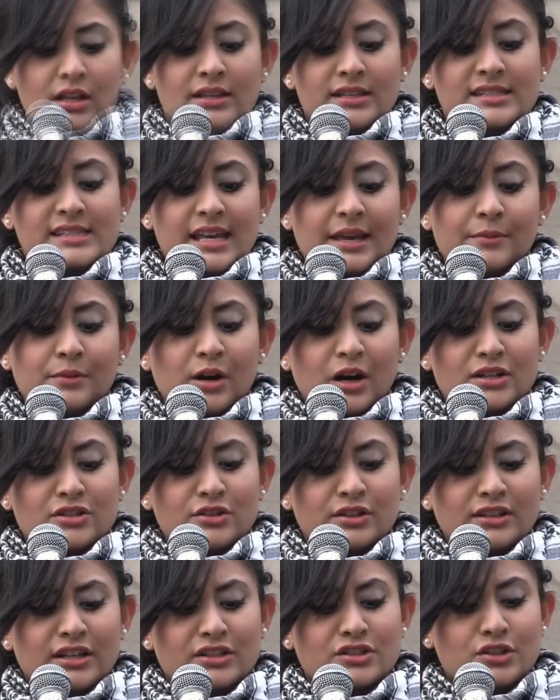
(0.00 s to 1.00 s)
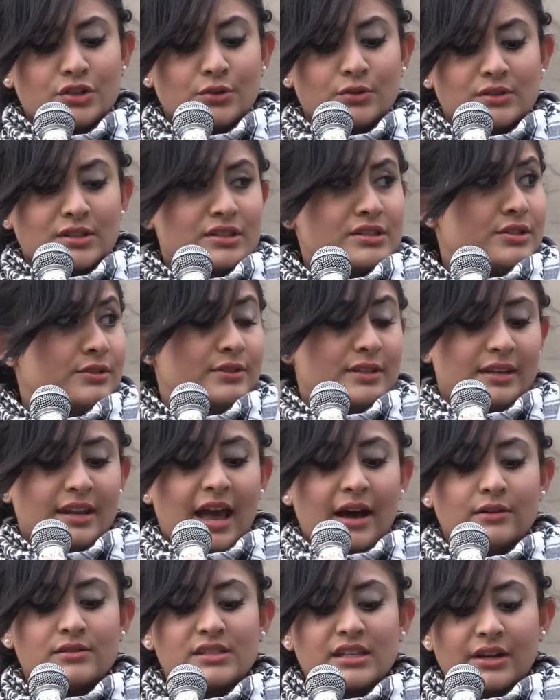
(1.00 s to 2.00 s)
The same country that chooses to
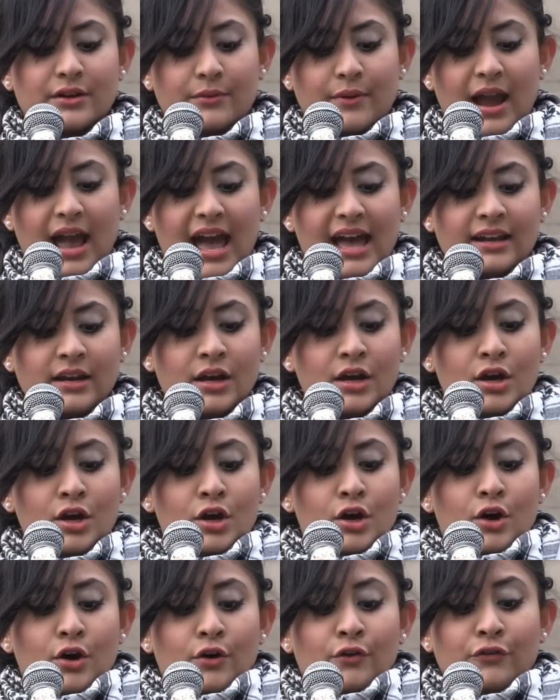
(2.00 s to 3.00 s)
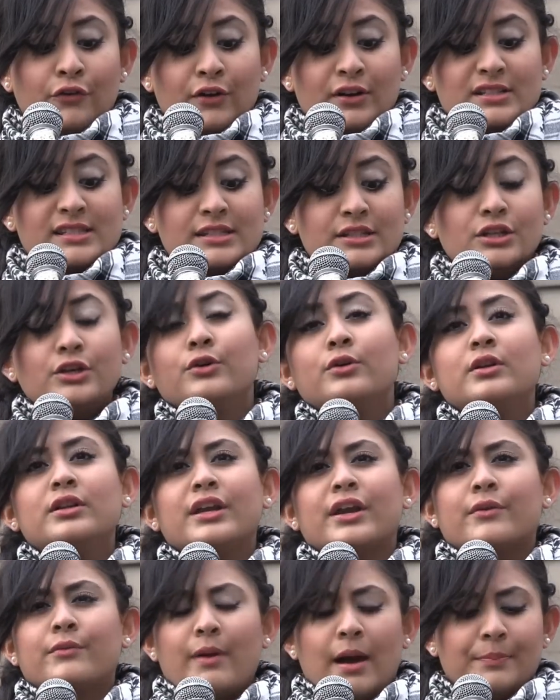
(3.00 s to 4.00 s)
denounce Iran for its
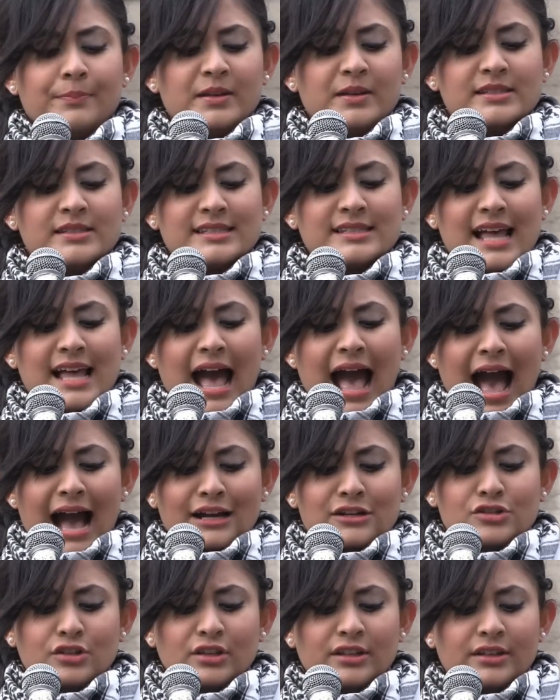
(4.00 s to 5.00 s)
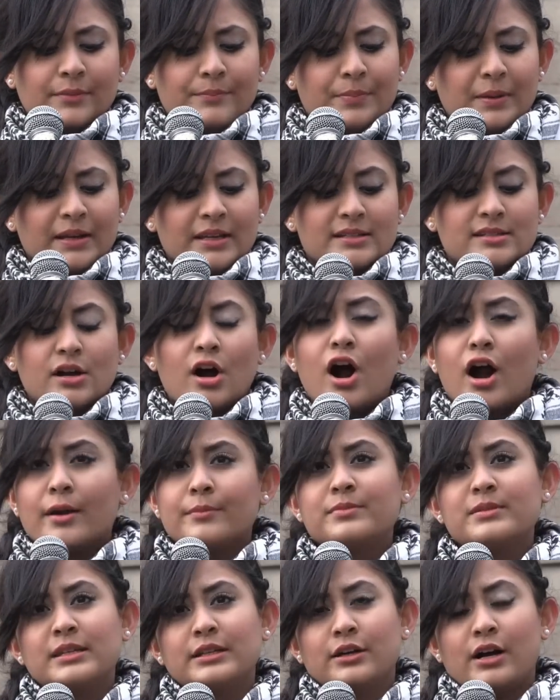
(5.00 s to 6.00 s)
nuclear weapons is actually the biggest
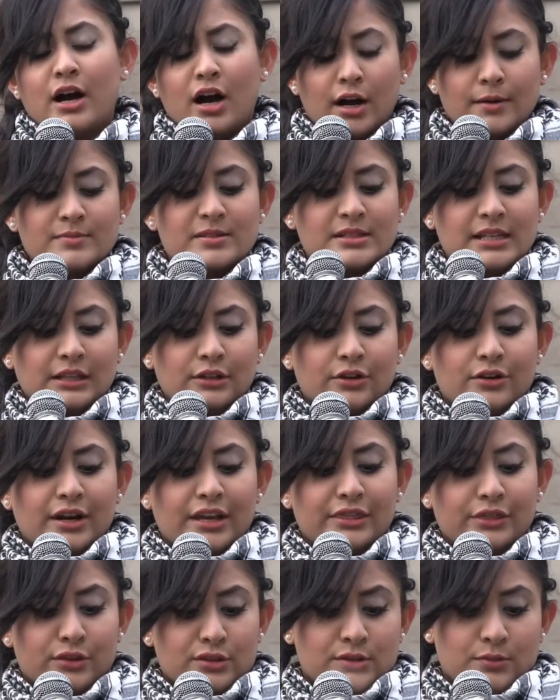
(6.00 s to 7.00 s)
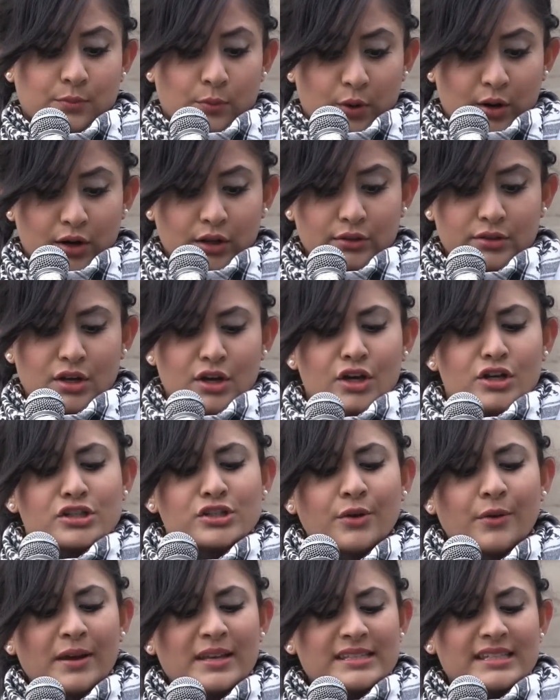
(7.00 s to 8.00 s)
arms dealer in this world.
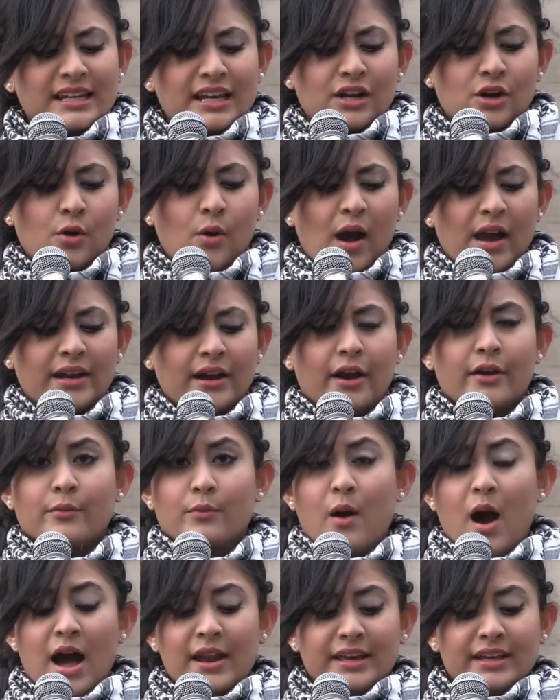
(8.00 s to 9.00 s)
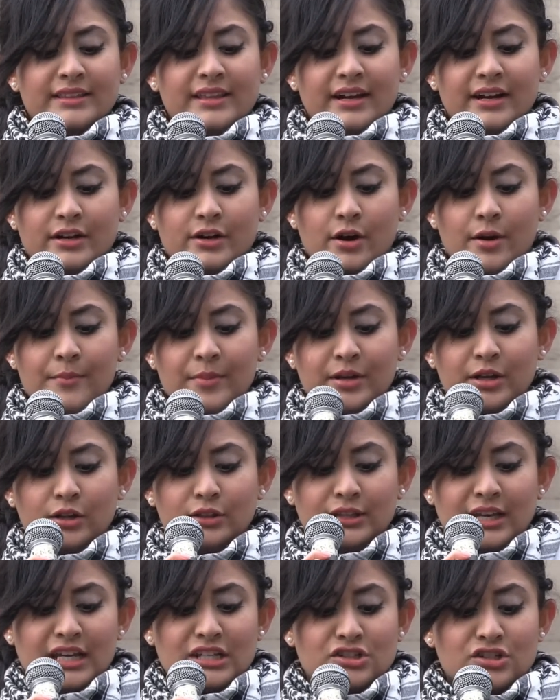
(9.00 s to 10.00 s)
So isn't it quite ironic that a
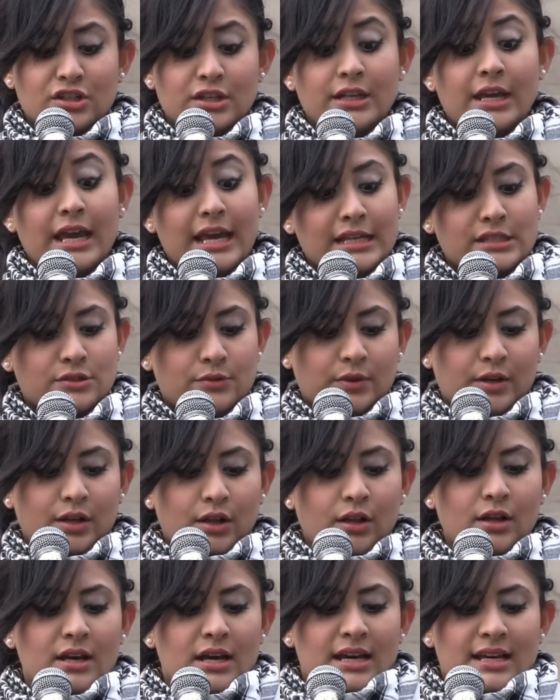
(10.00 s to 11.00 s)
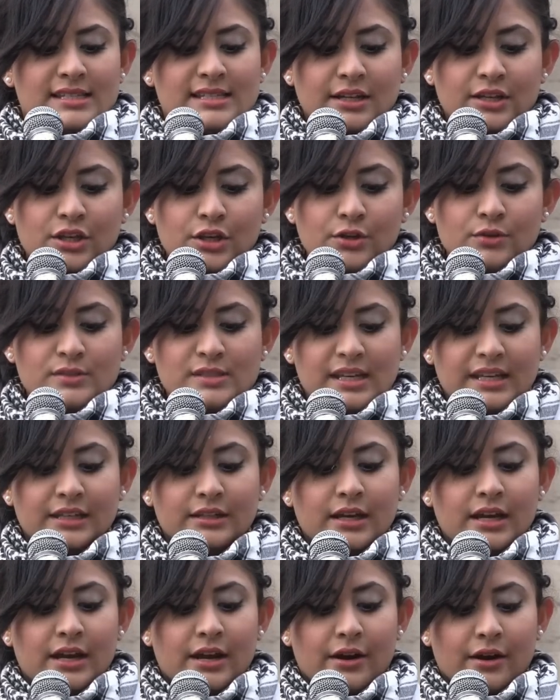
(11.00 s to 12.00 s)
criminal nation, Israel, is
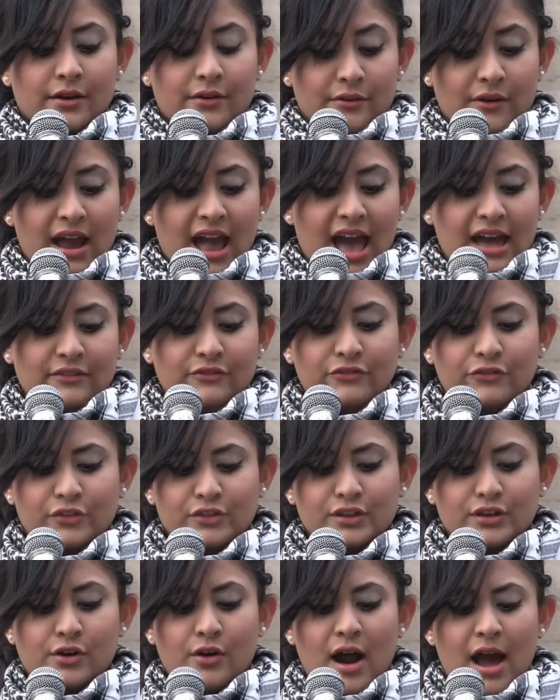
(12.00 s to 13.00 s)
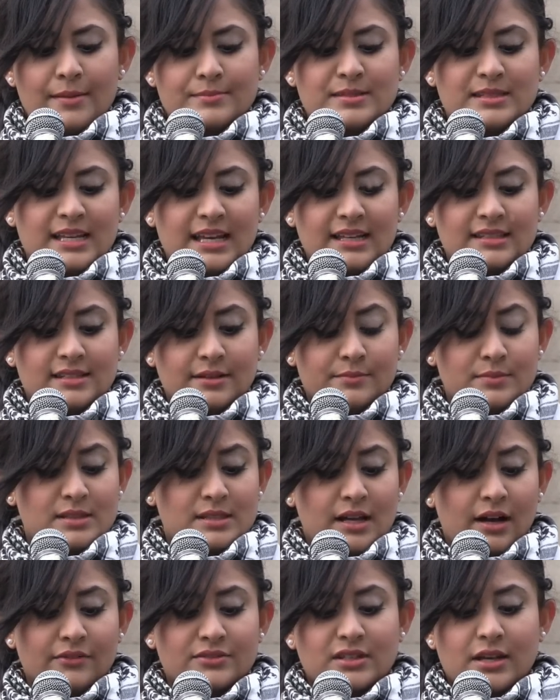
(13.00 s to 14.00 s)
accusing Iran for the crimes they
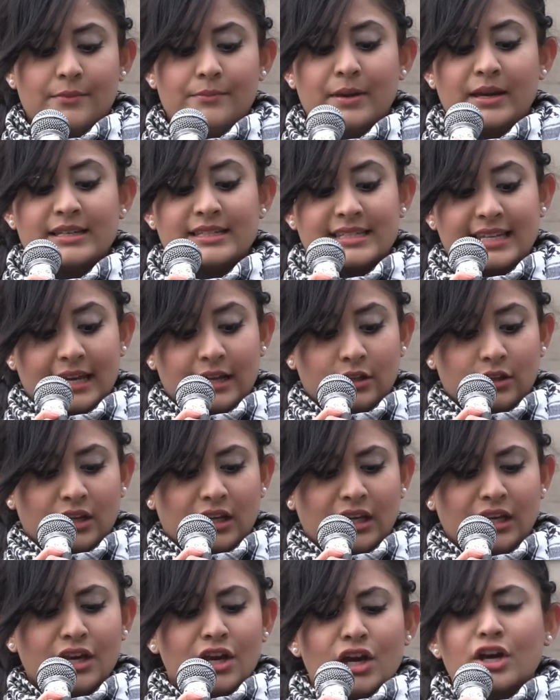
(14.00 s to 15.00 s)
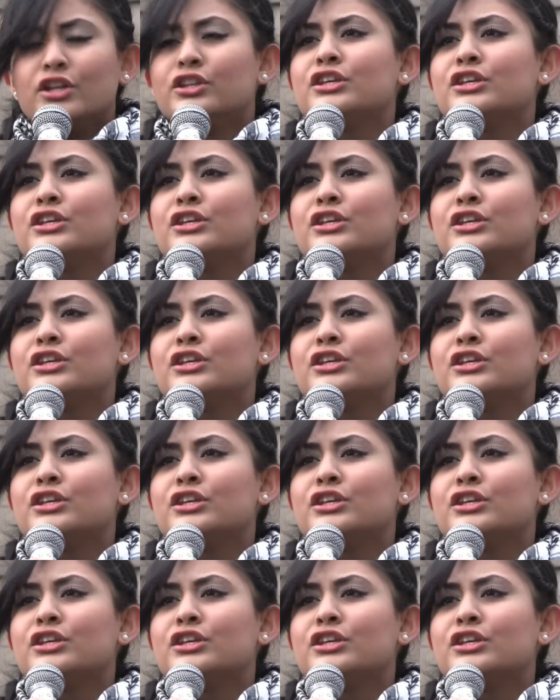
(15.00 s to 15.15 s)
themselves commit daily?